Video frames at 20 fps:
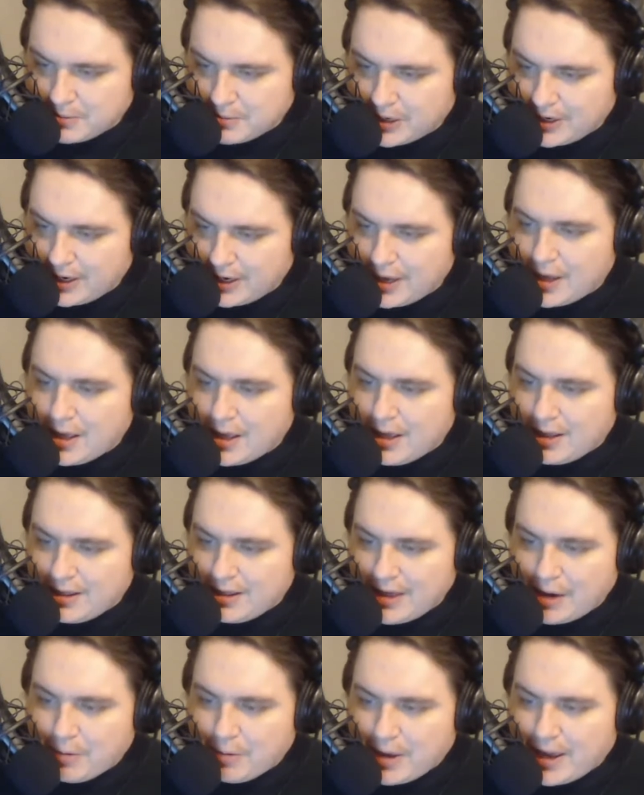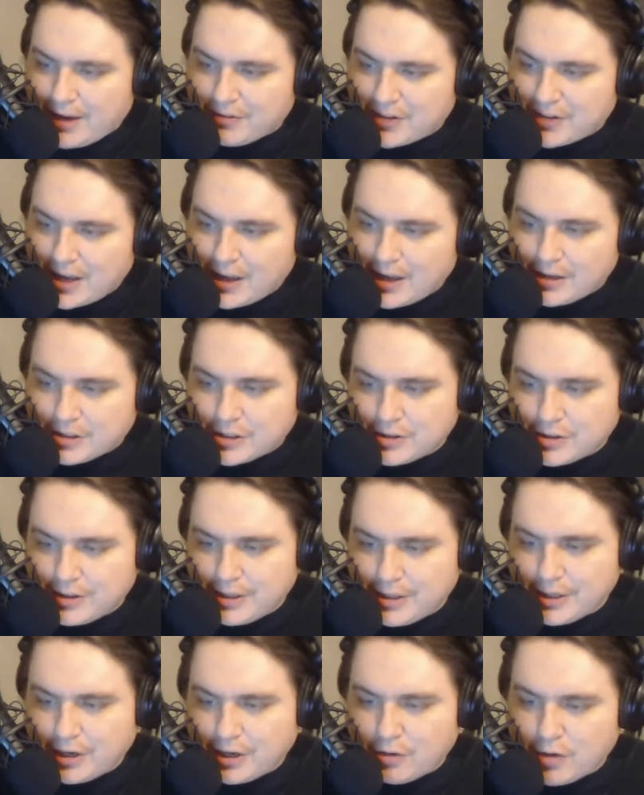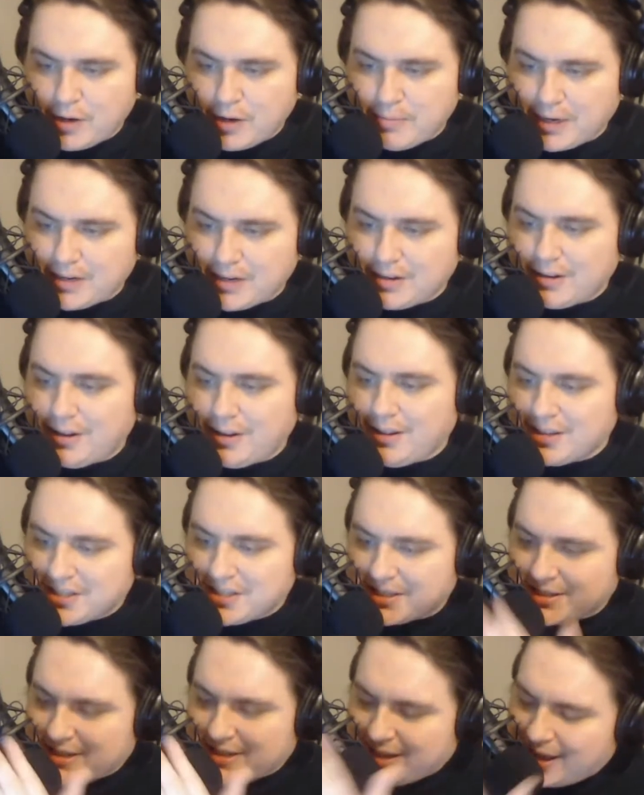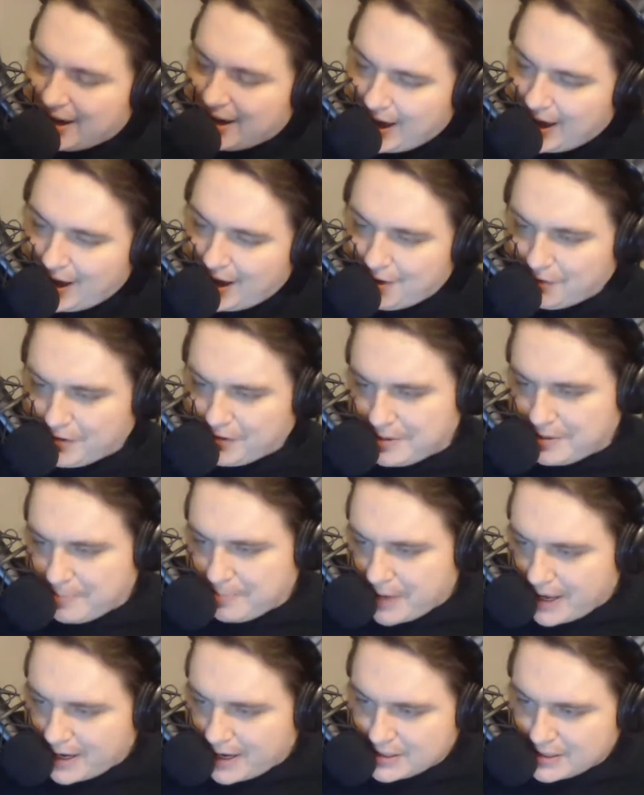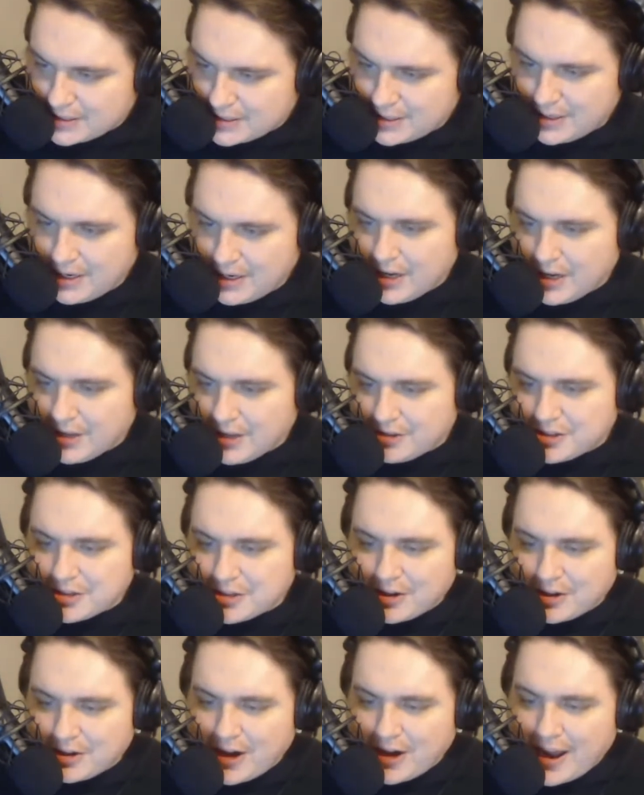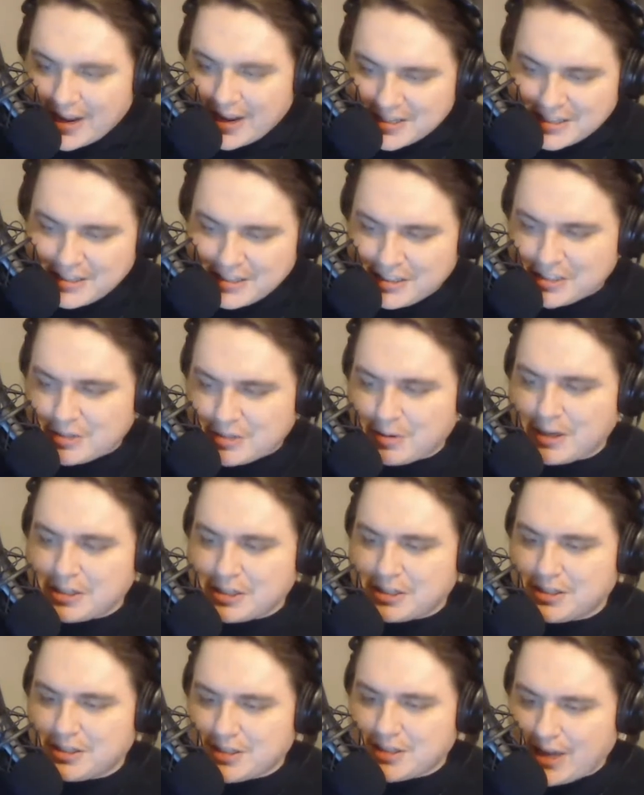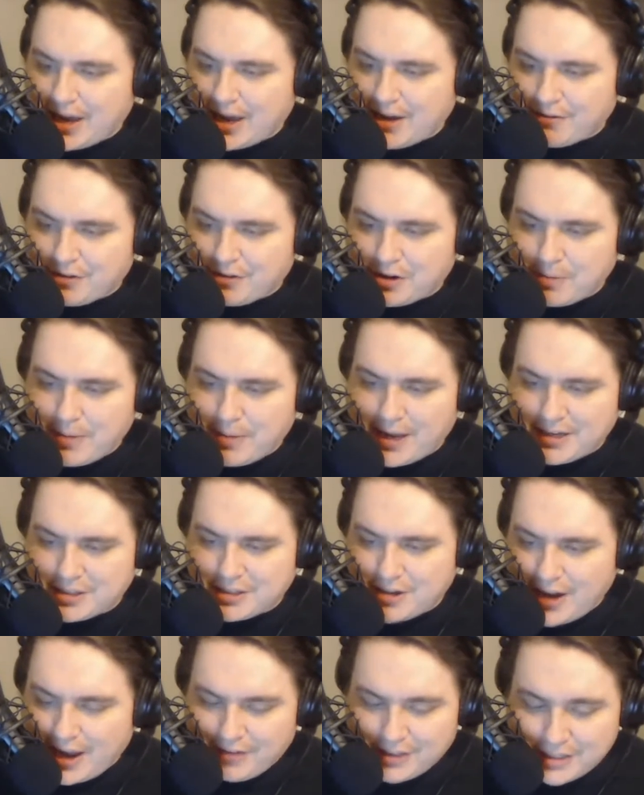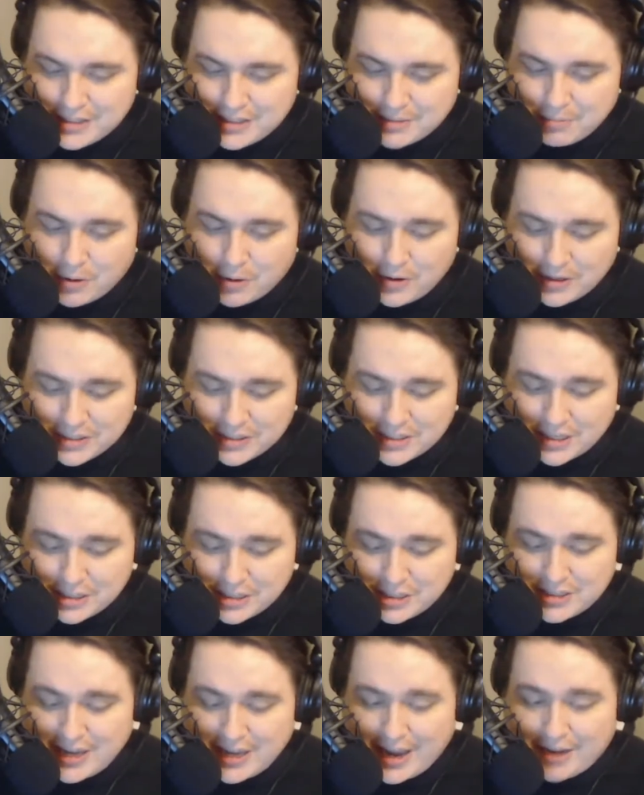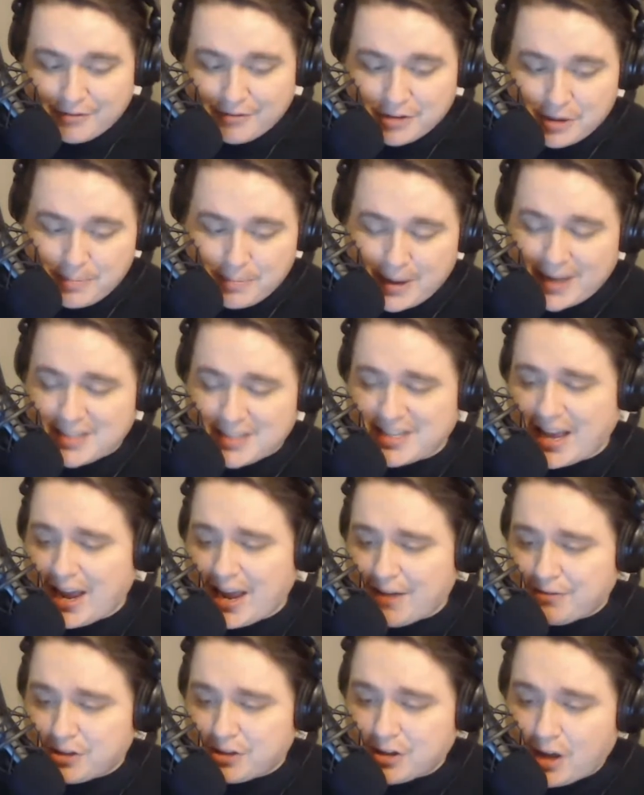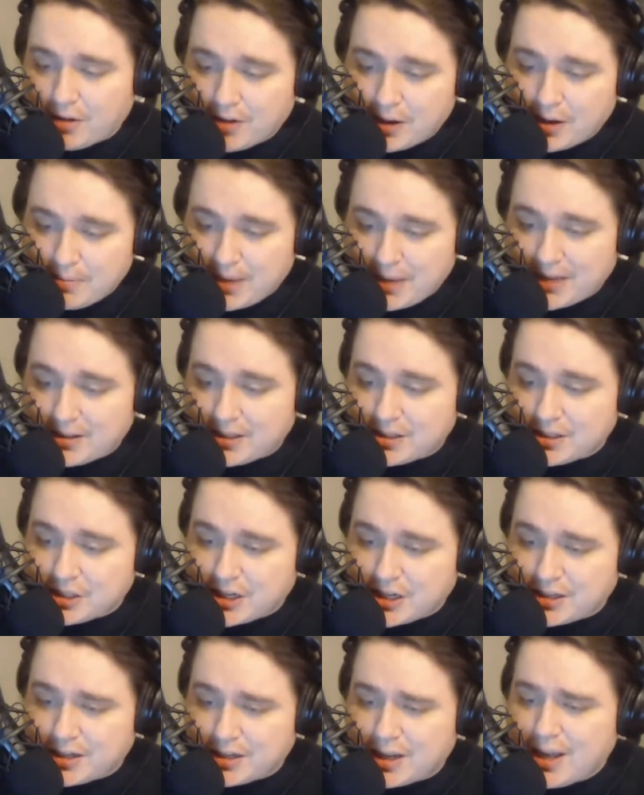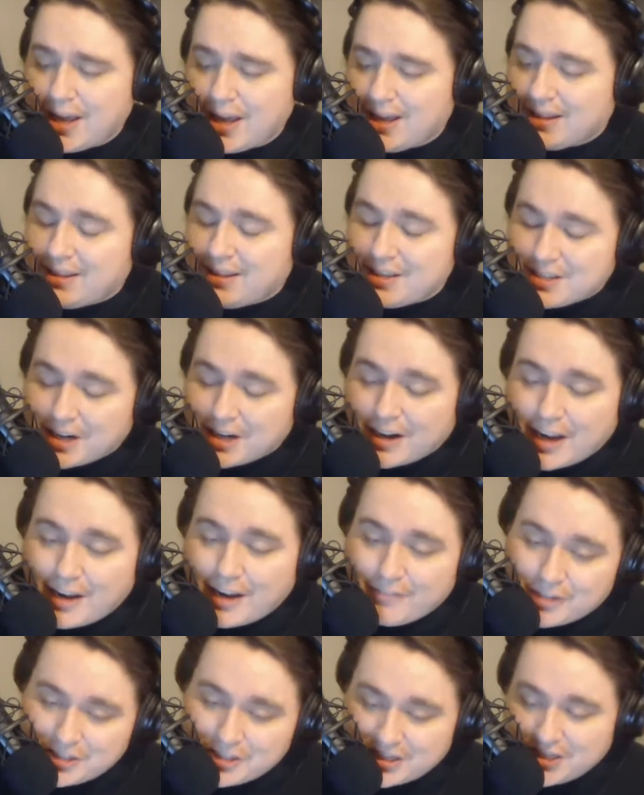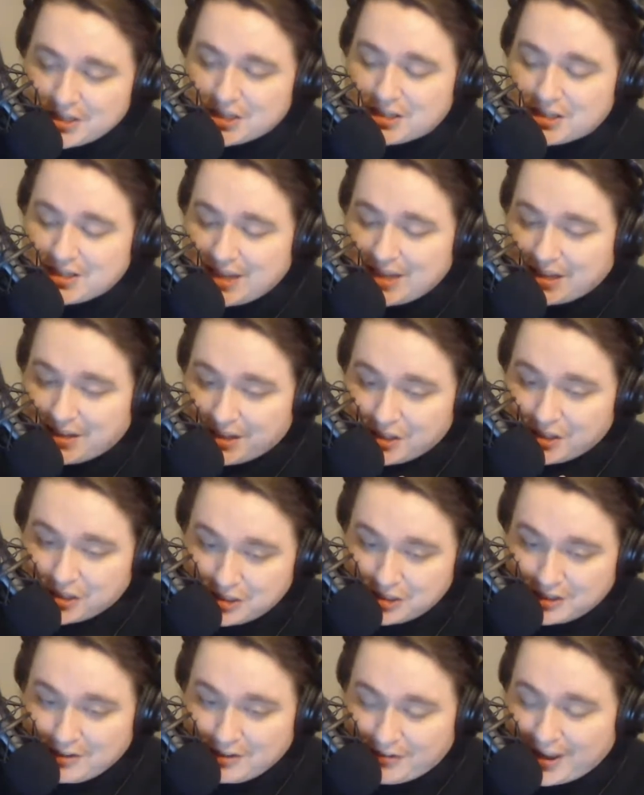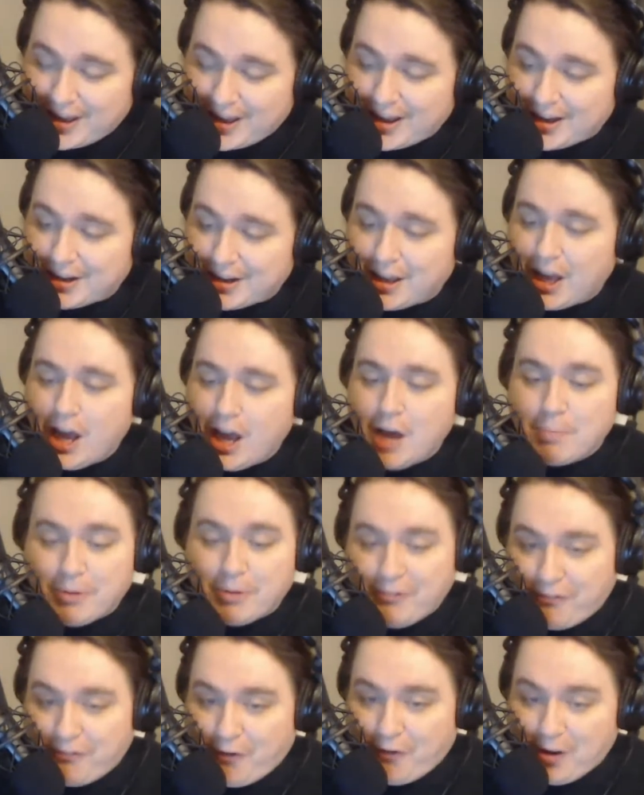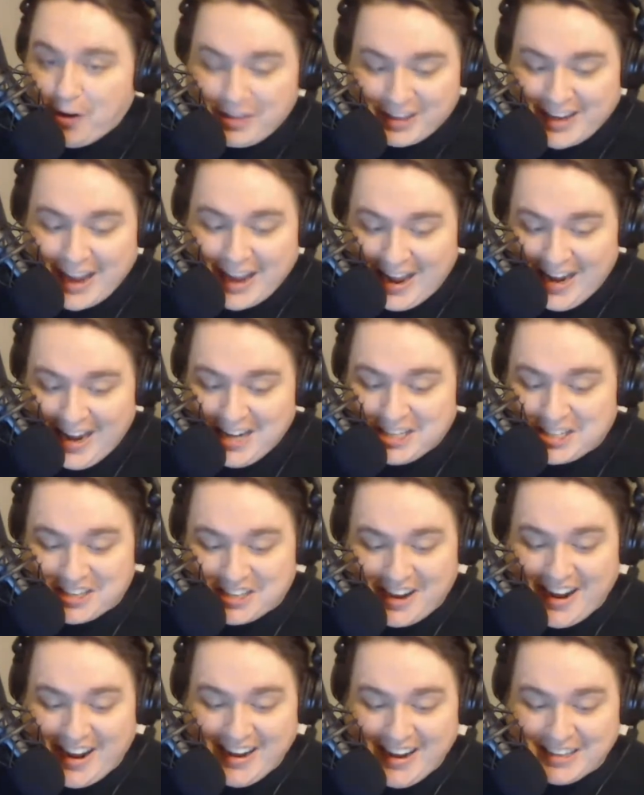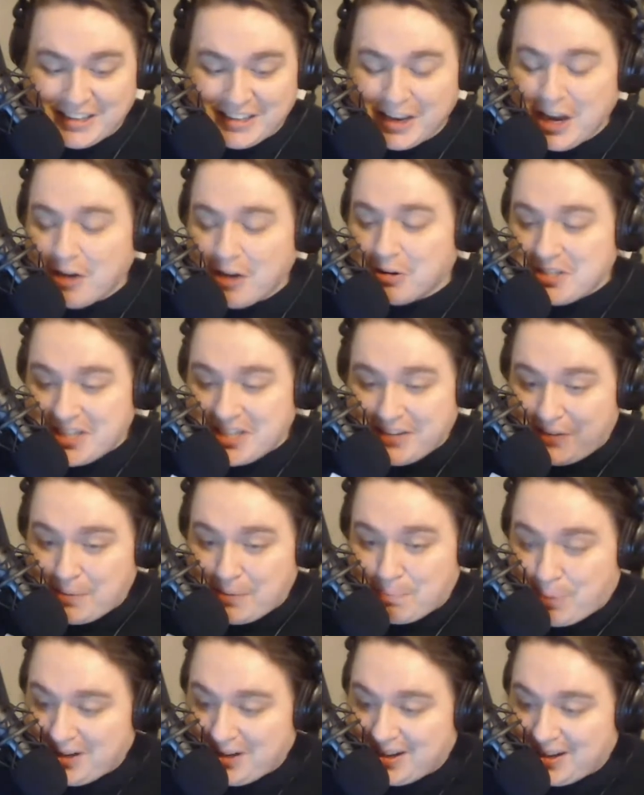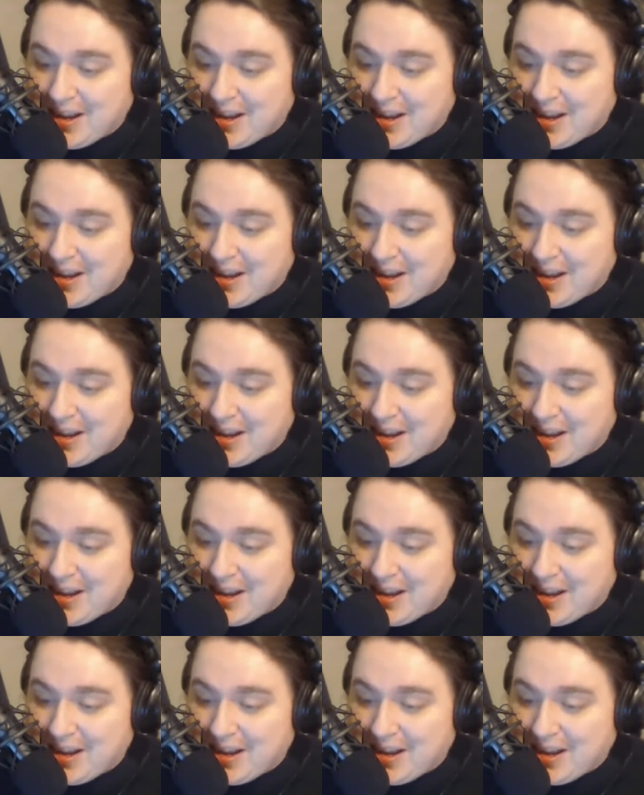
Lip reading: money that we have to enter the agreement? And this is, again, after it passed. So they're asking these questions after it passed. They're having these important discussions after it passed, after it already made the agenda. These are conversations that they should have had before the contract was even put